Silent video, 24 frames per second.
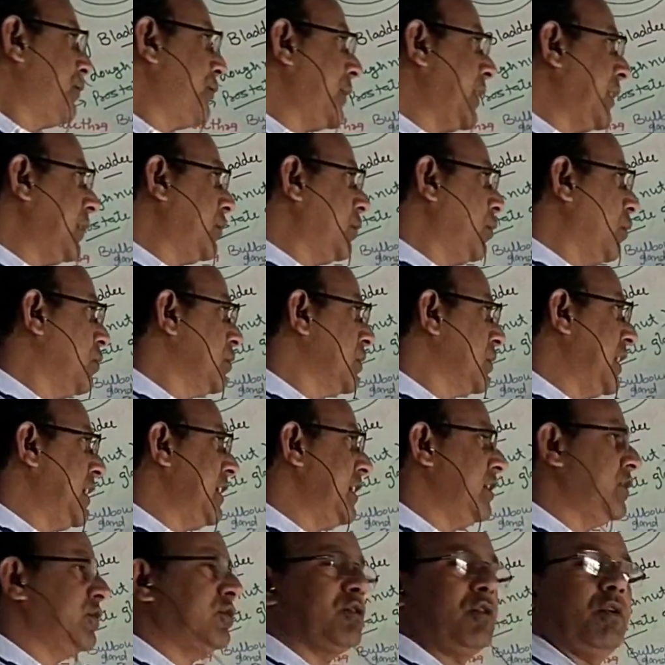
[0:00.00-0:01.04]
Fructose
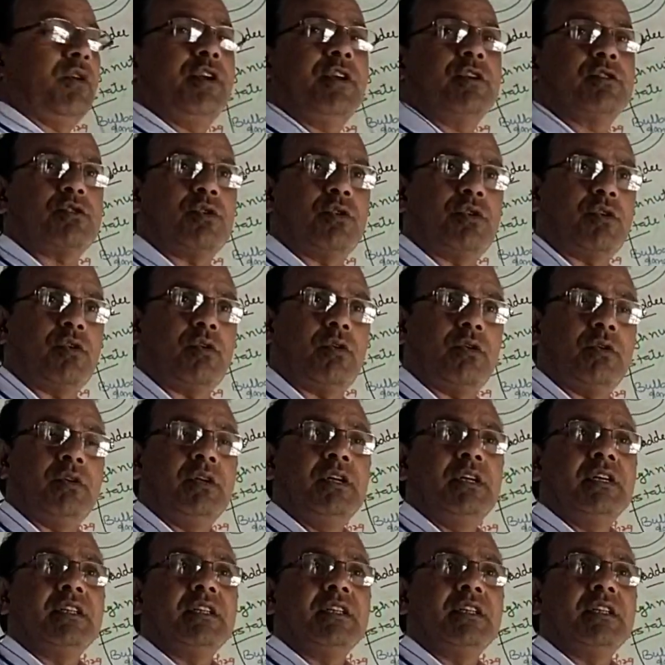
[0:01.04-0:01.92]
and inositol.